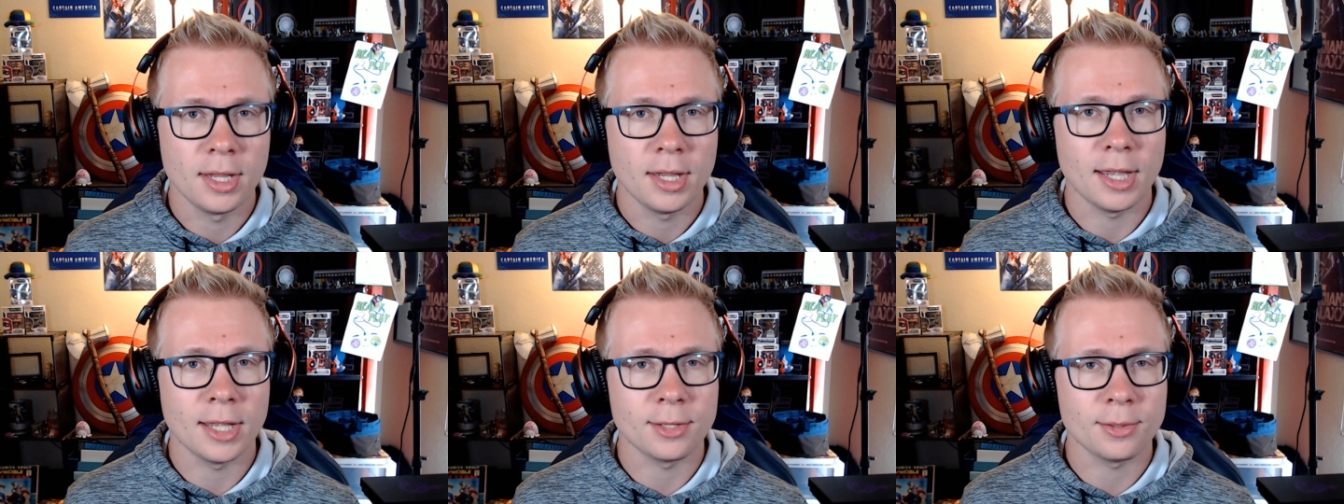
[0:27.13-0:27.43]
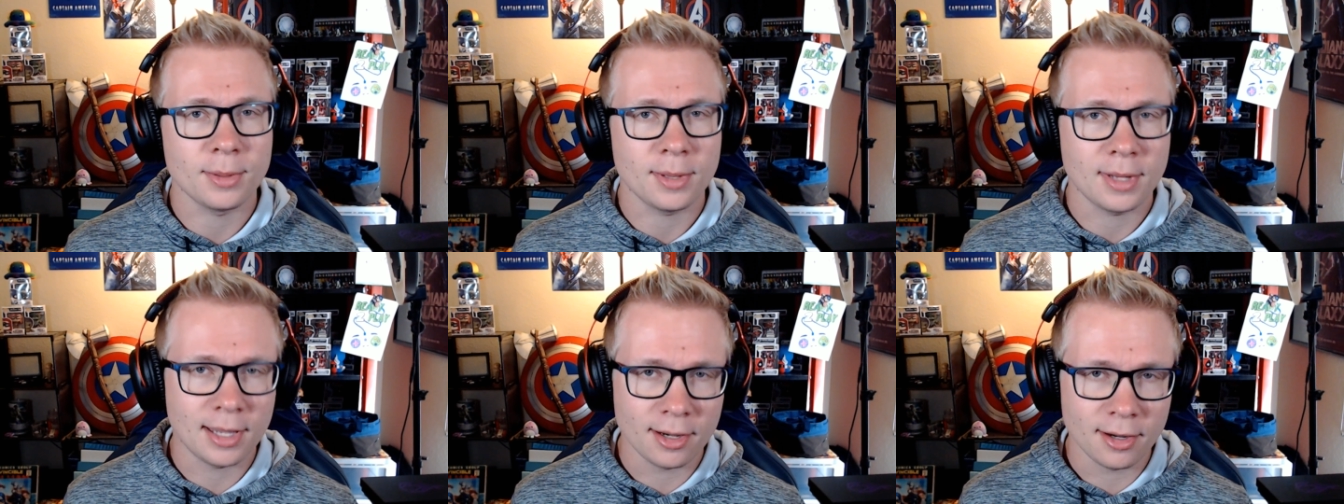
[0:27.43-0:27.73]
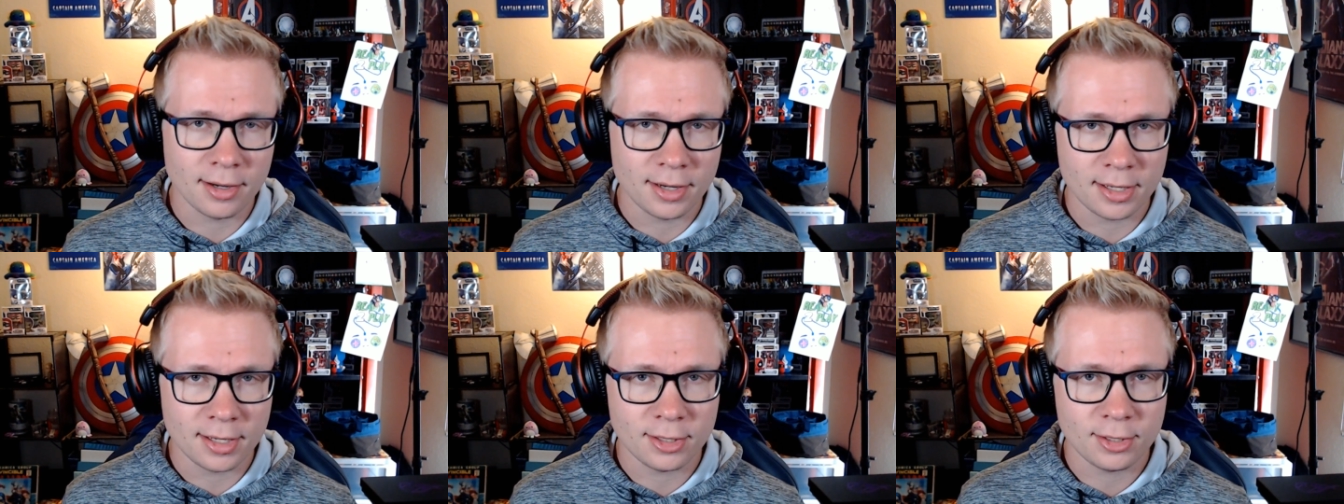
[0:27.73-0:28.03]
as we get
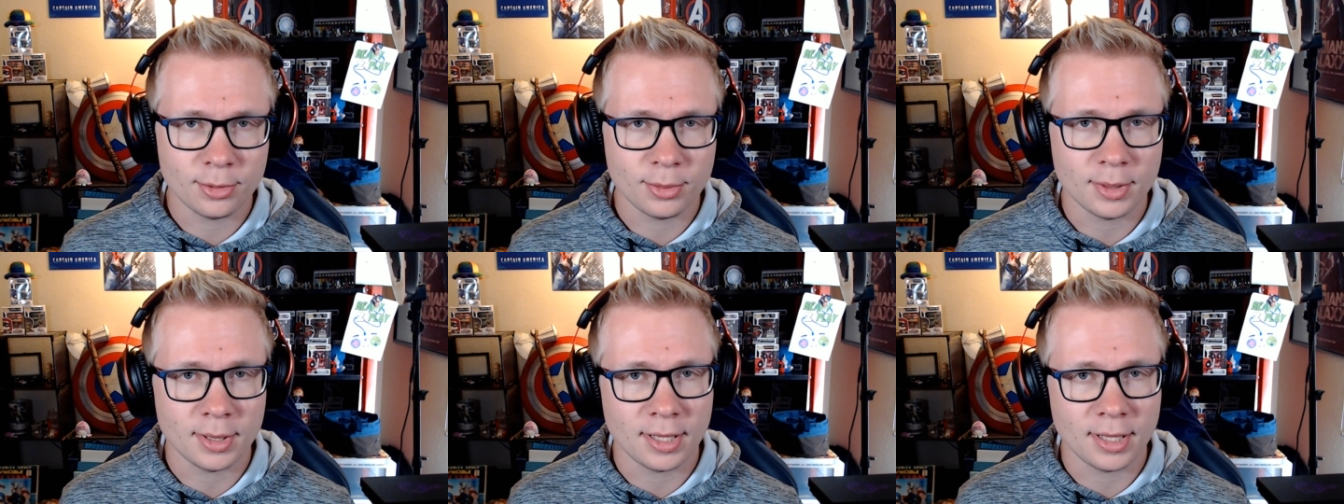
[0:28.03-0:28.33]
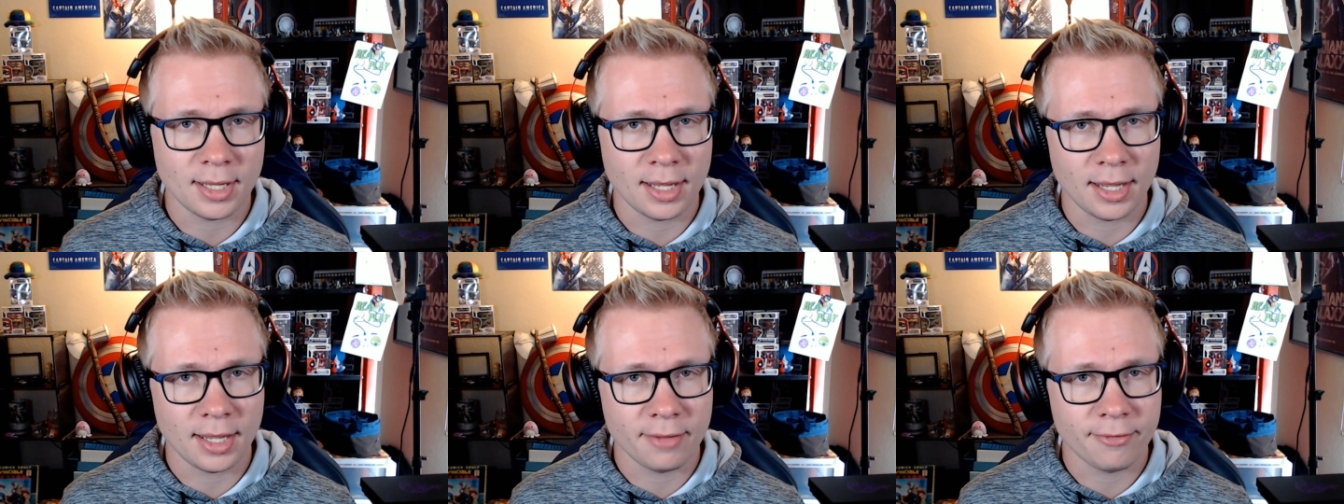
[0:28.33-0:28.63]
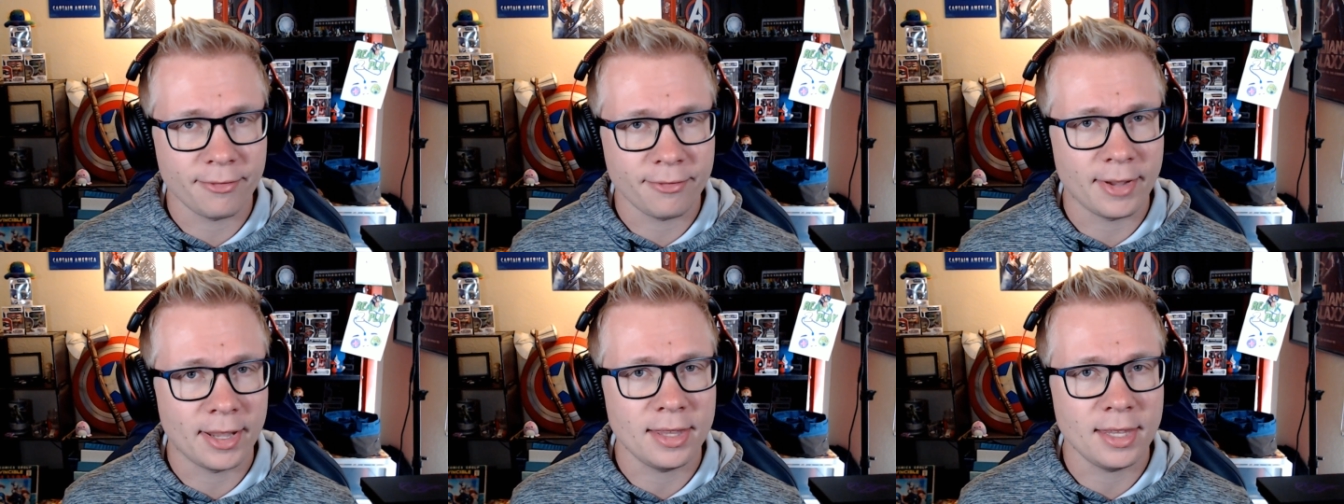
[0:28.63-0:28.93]
on into it and
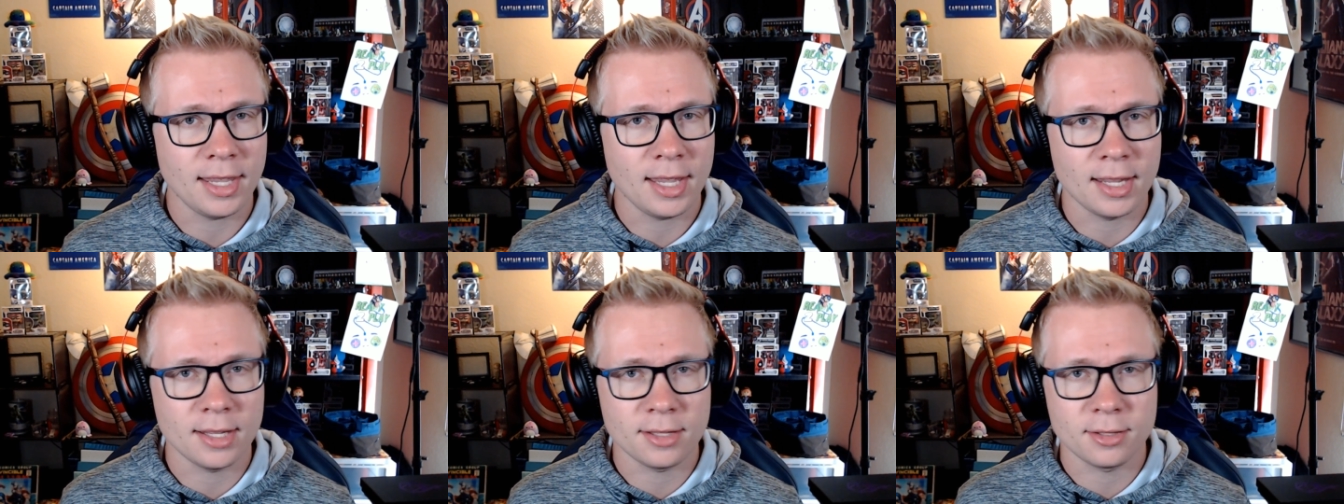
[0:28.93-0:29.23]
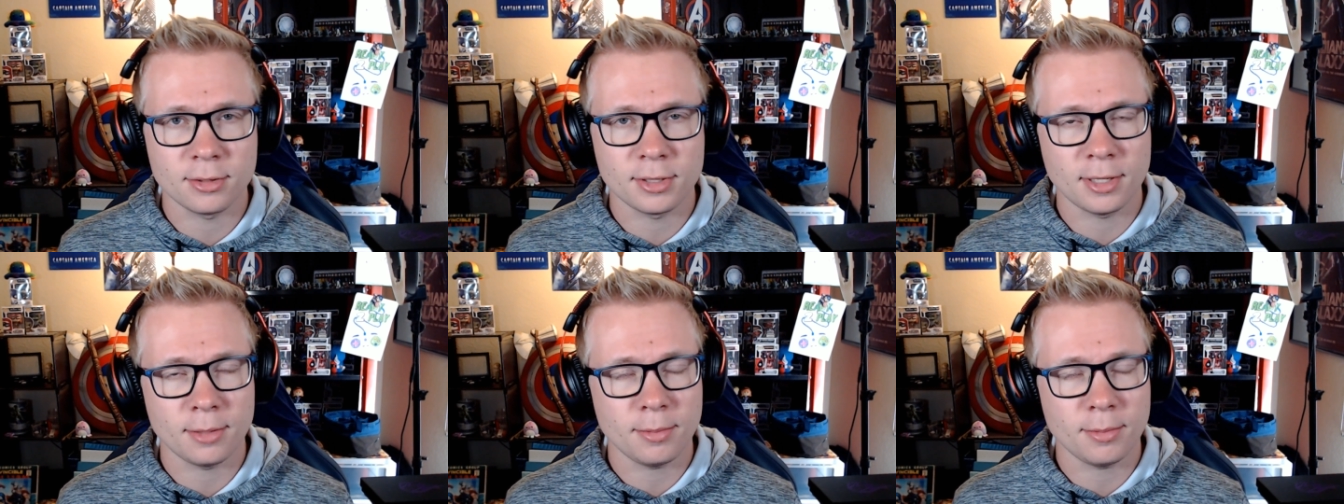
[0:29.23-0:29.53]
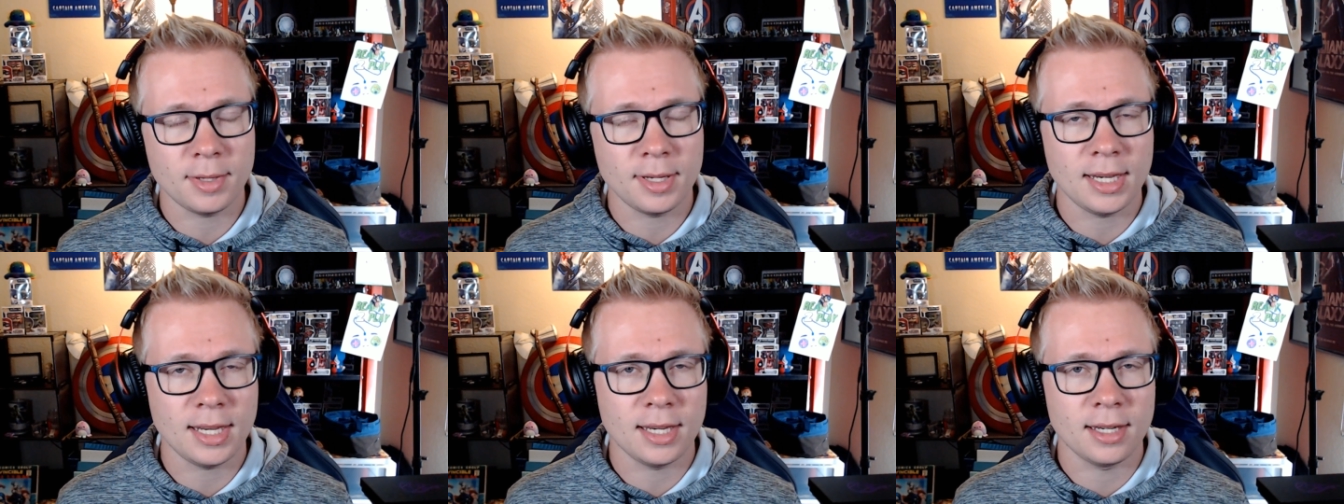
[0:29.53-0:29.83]
find the answers that we
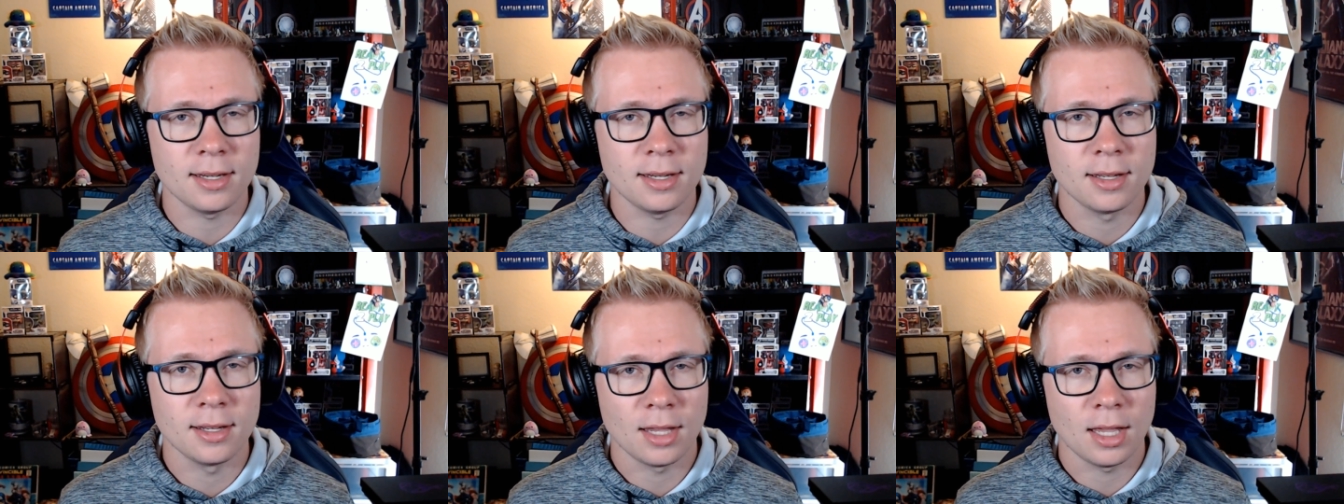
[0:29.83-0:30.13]
need